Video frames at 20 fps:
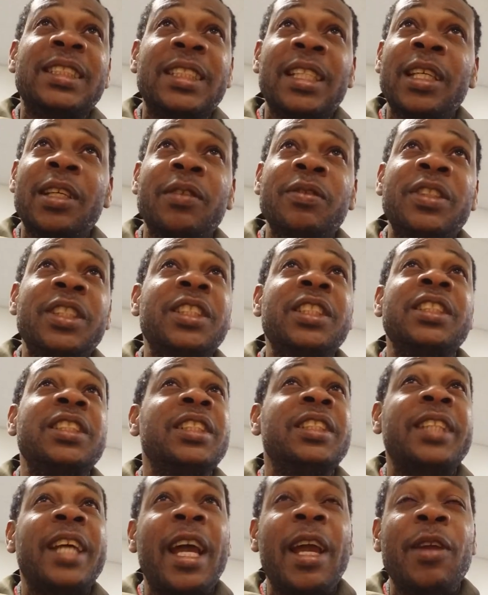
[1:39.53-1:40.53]
saved, this is
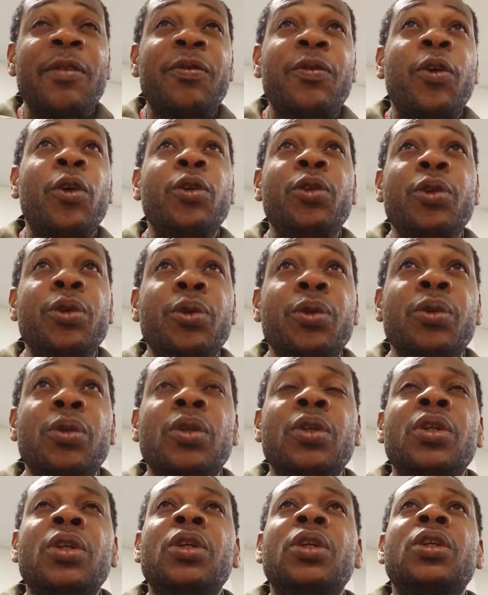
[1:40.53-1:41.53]
the time for you
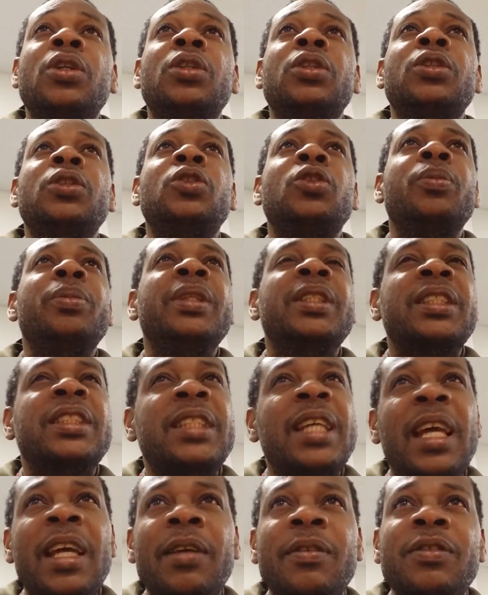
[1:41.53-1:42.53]
to be
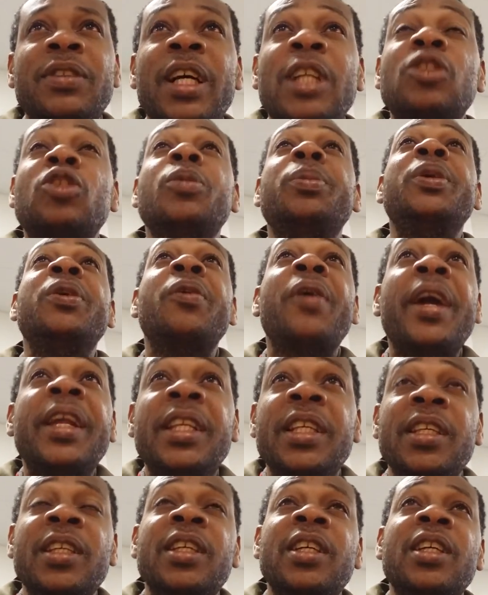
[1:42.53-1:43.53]
saved and to be
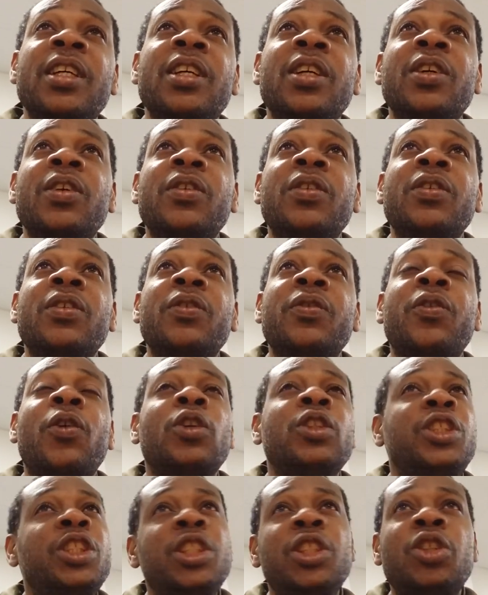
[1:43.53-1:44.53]
ready
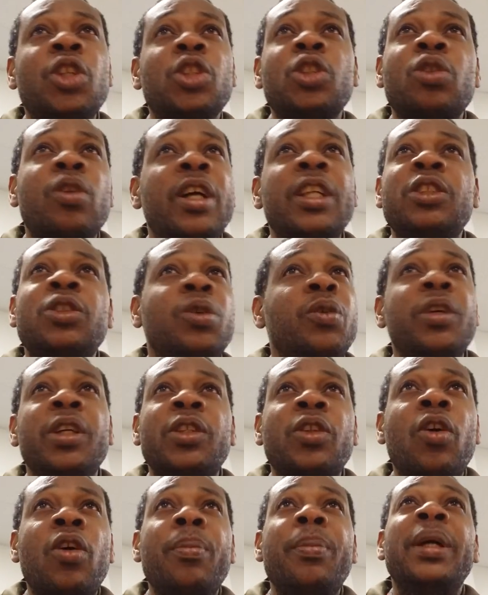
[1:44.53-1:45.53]
for Jesus Christ's soon
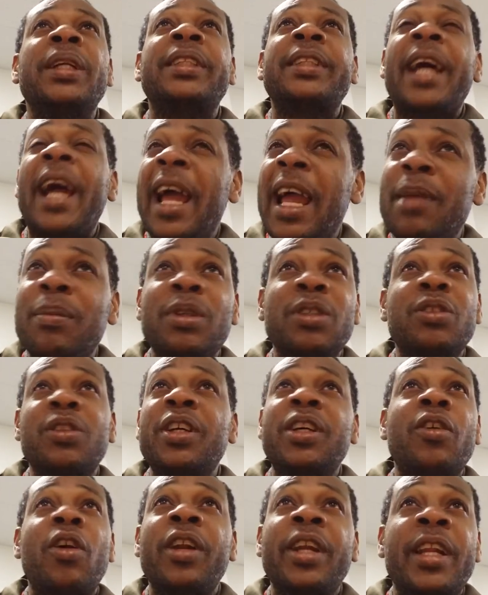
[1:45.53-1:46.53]
return. But time is
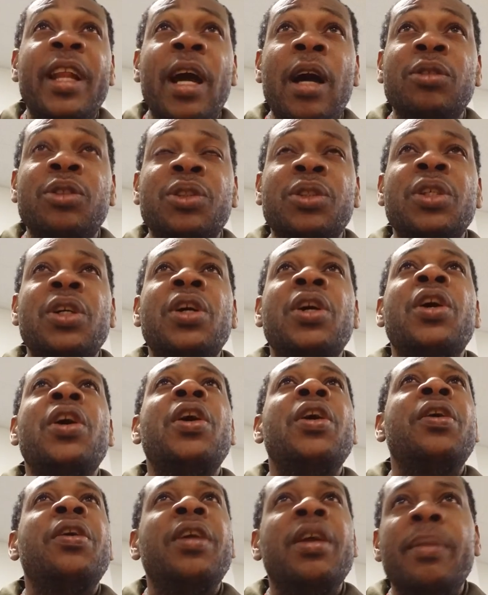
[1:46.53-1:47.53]
really running out.
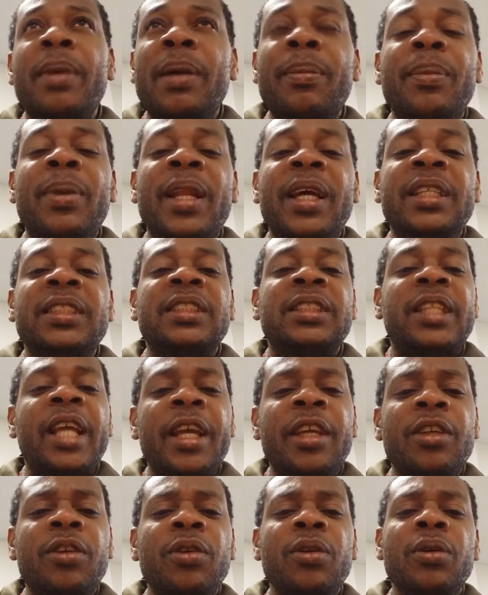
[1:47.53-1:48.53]
Remain blessed.
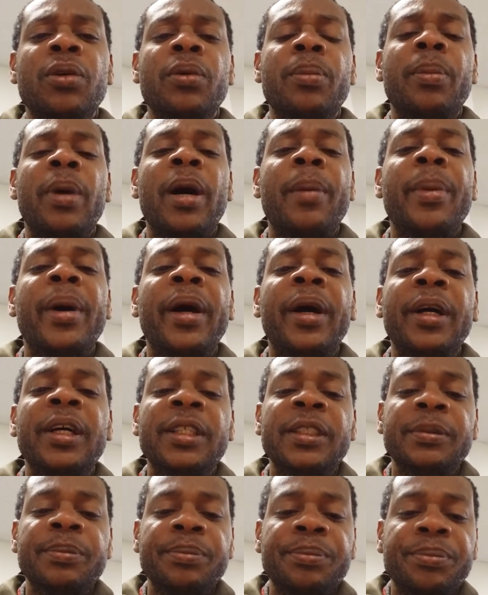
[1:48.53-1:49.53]
Thank you.
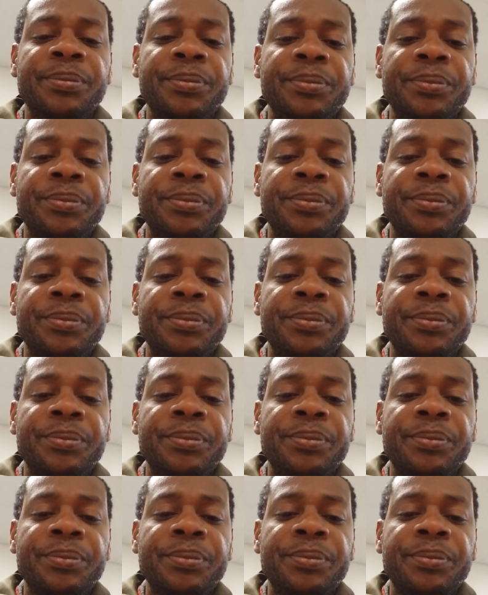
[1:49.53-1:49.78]
Bye-bye.